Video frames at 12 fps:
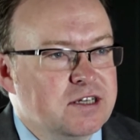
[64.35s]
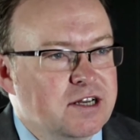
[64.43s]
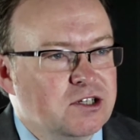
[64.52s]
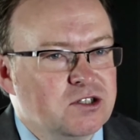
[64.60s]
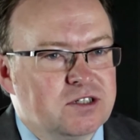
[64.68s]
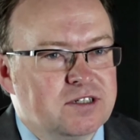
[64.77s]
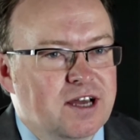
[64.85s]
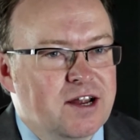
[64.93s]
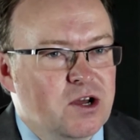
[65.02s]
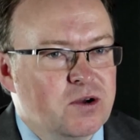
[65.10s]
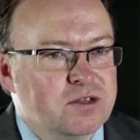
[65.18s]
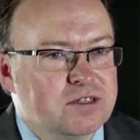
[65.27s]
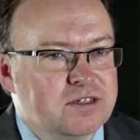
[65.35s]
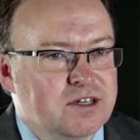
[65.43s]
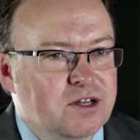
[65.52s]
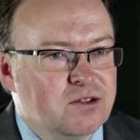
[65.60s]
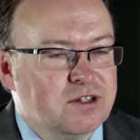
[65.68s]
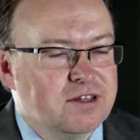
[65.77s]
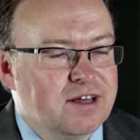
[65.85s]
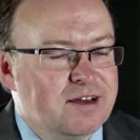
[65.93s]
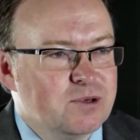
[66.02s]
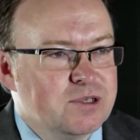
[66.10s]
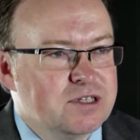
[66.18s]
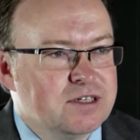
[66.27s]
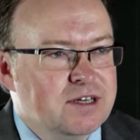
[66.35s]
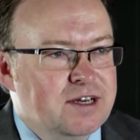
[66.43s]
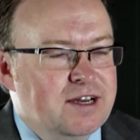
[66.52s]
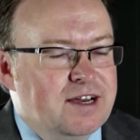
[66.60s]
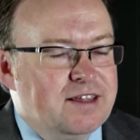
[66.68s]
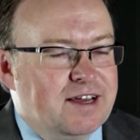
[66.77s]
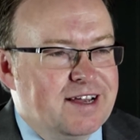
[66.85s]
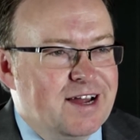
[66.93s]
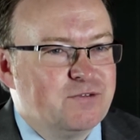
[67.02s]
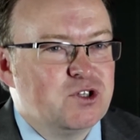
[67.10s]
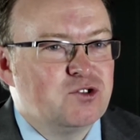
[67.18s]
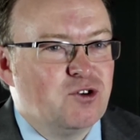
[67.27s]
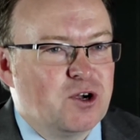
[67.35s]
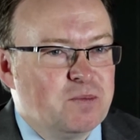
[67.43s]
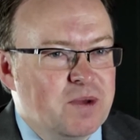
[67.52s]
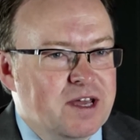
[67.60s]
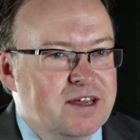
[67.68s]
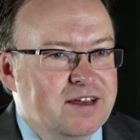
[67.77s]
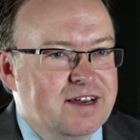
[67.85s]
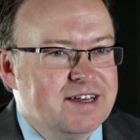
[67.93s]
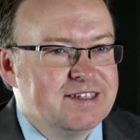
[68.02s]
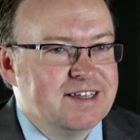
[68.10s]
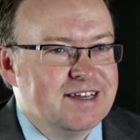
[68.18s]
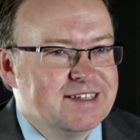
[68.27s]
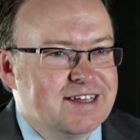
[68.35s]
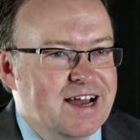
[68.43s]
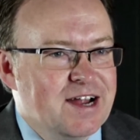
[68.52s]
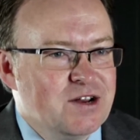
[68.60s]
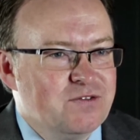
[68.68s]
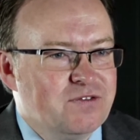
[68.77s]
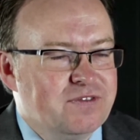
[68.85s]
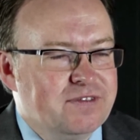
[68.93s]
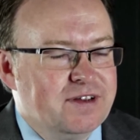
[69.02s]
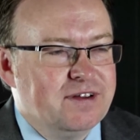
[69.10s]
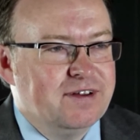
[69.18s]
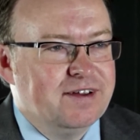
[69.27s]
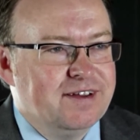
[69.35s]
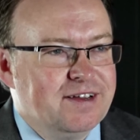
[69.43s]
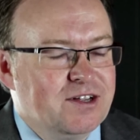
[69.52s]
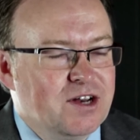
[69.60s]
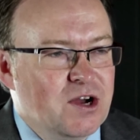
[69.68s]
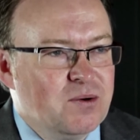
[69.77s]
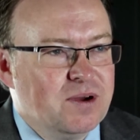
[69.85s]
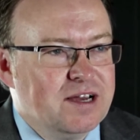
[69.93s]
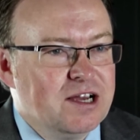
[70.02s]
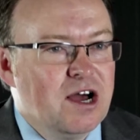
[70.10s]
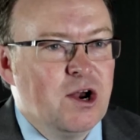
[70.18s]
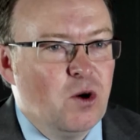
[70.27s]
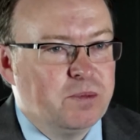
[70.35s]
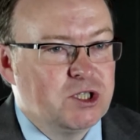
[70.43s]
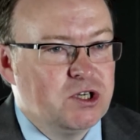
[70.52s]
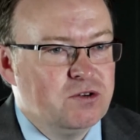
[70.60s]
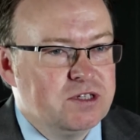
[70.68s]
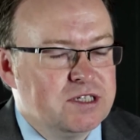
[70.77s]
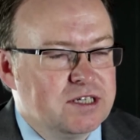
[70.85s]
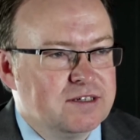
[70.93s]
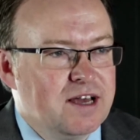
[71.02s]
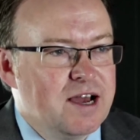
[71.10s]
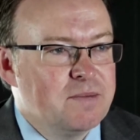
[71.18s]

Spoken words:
And I noticed, that kind of struck me as an opportunity.